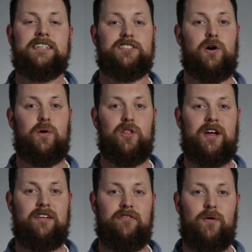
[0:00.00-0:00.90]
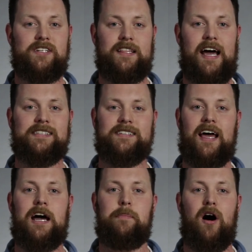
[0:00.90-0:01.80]
So looking forward to that.
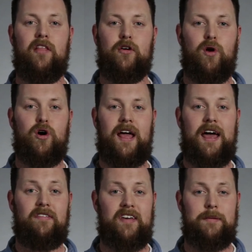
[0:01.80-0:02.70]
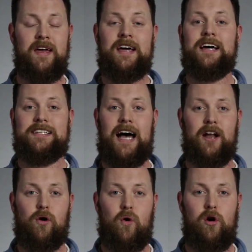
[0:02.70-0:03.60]
Sign up on
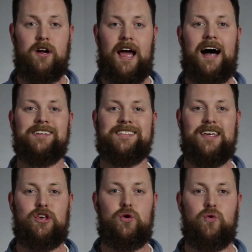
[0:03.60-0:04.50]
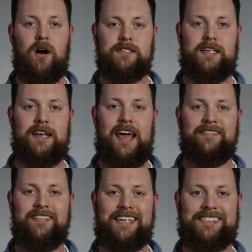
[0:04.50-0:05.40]
theroadfm.org. I'll see you on Sunday.
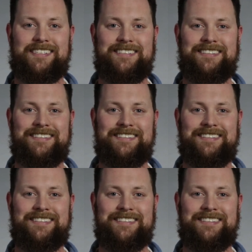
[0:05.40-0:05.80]
Thanks.